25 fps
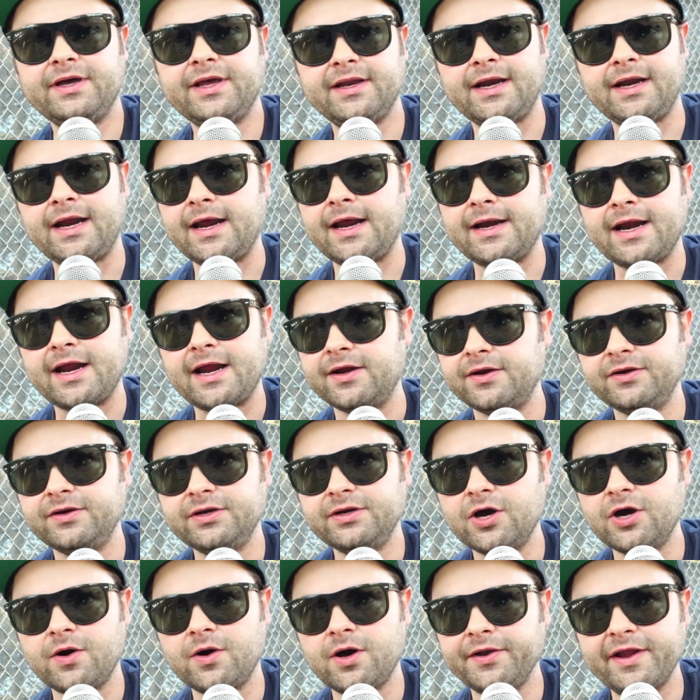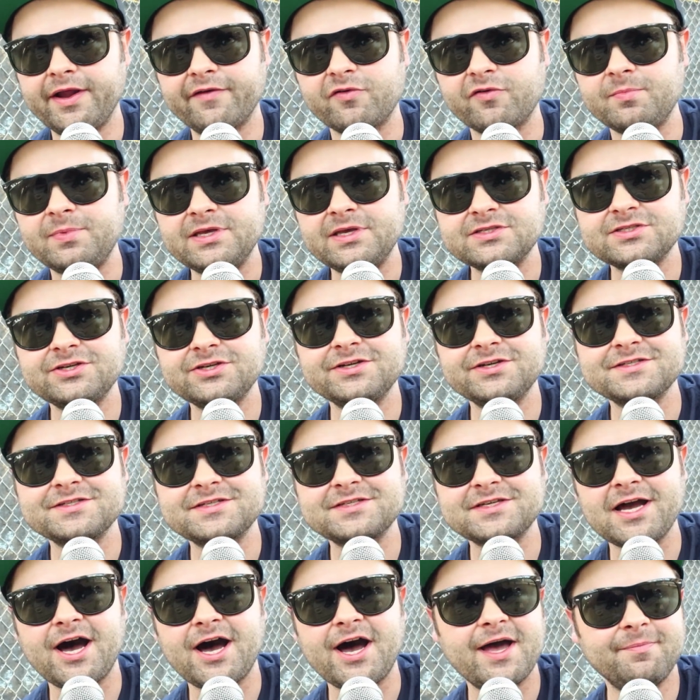And I know I'll never be as good as
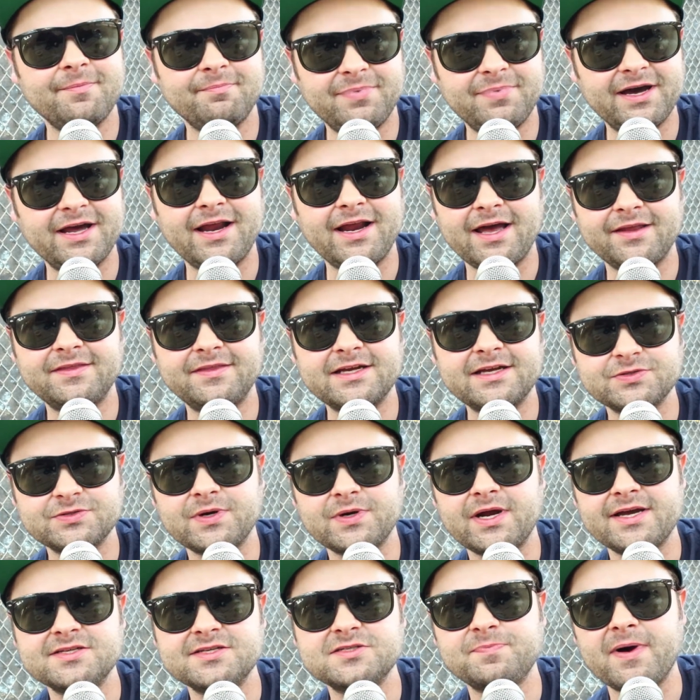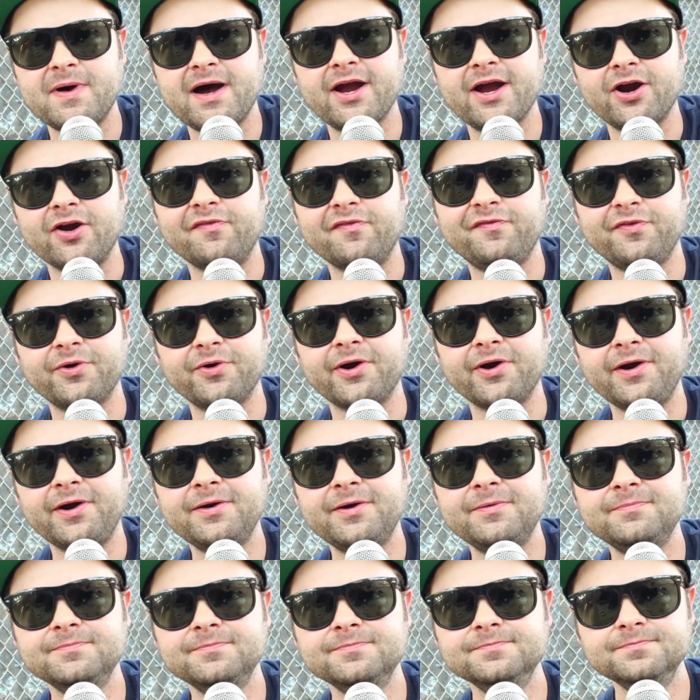Scott, but that's what I aspire for.
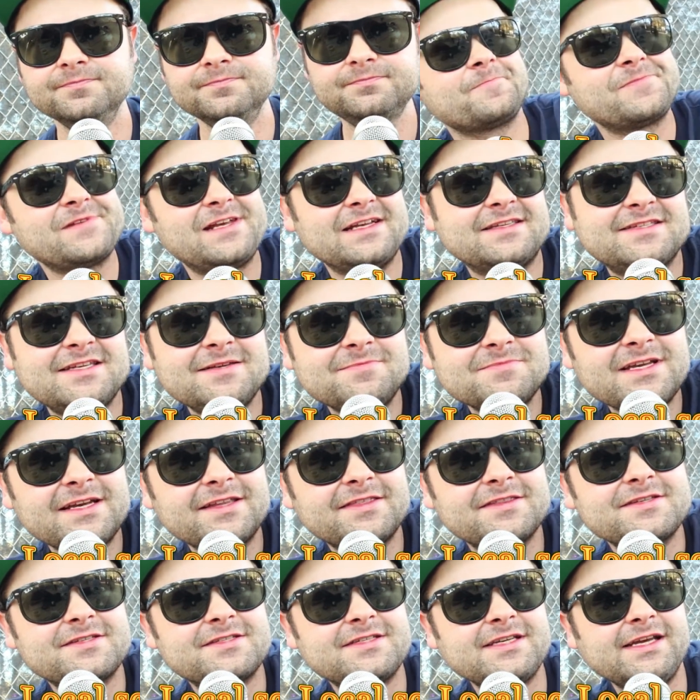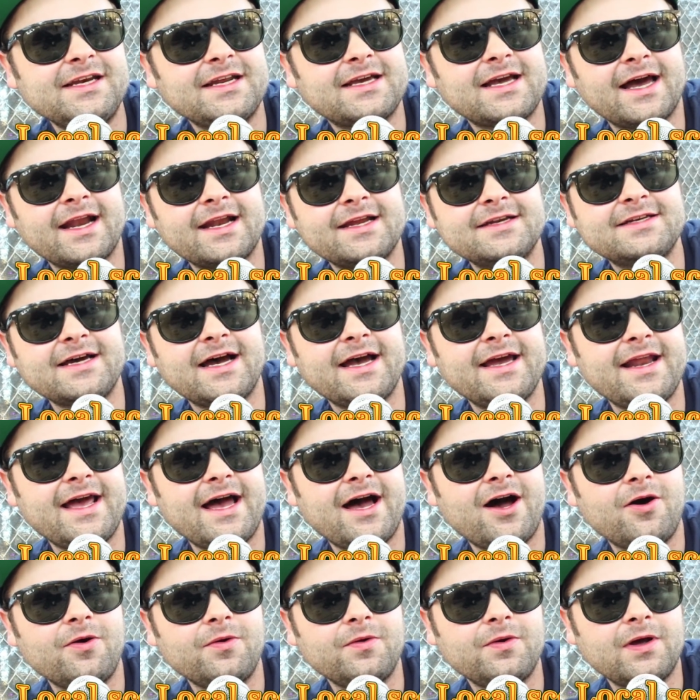It seems like the scene kind of died
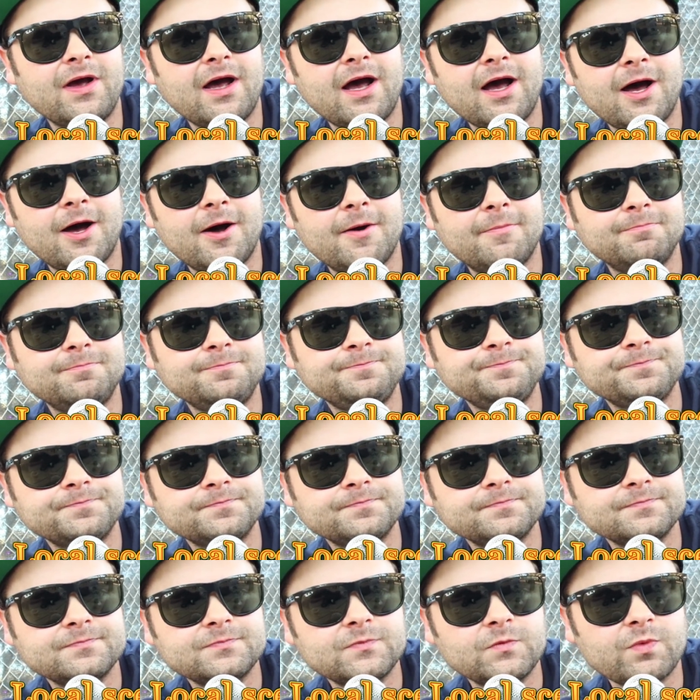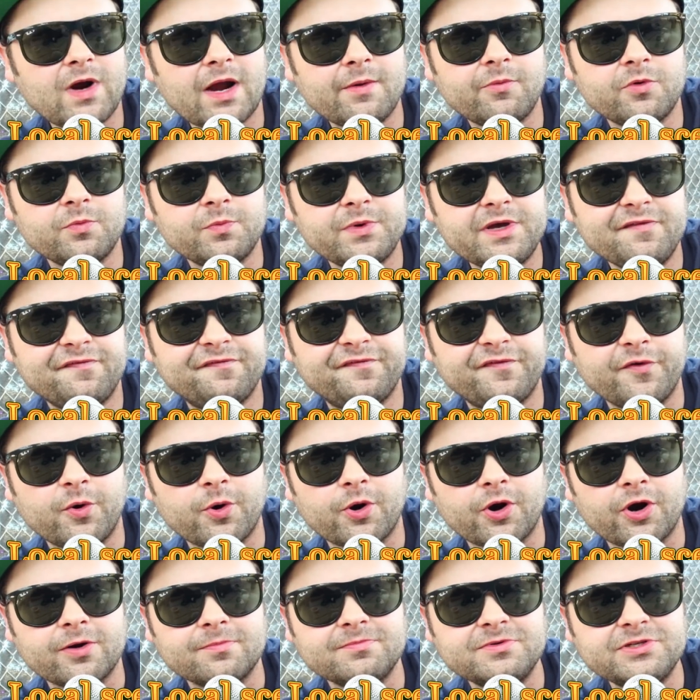out right when we
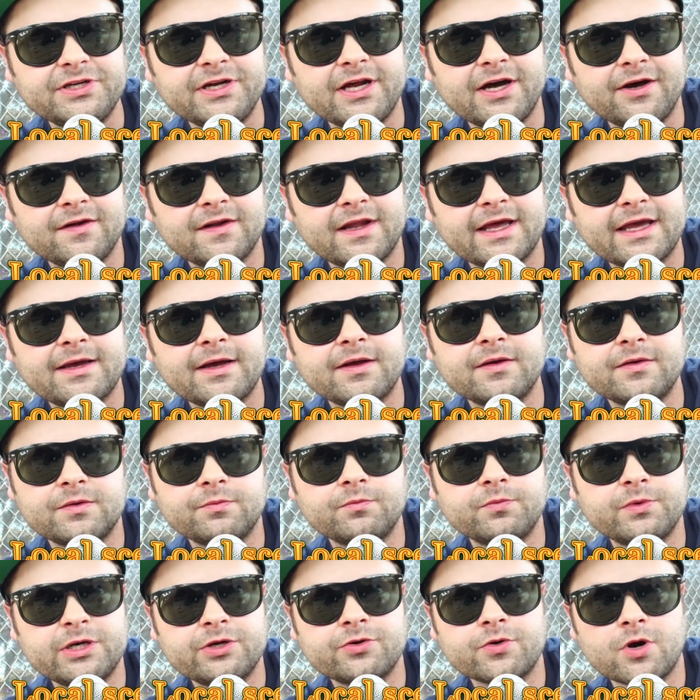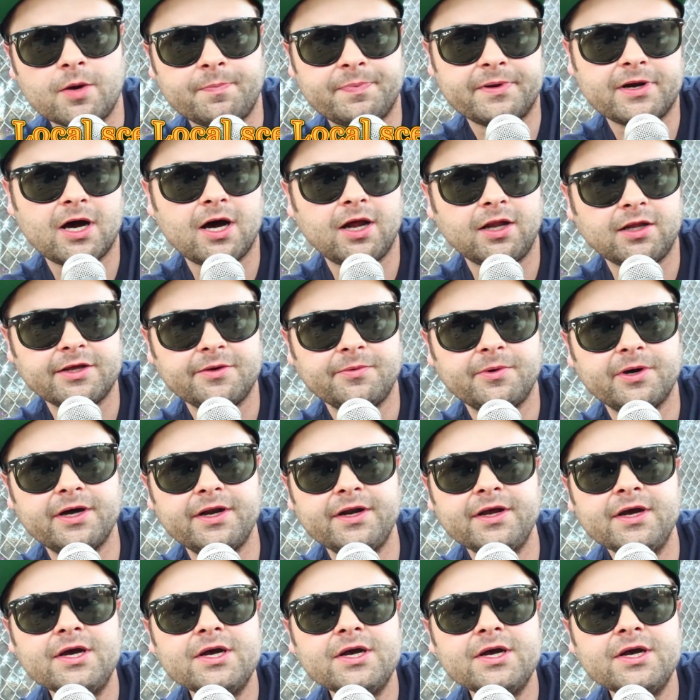formed, we grew up in Hollywood.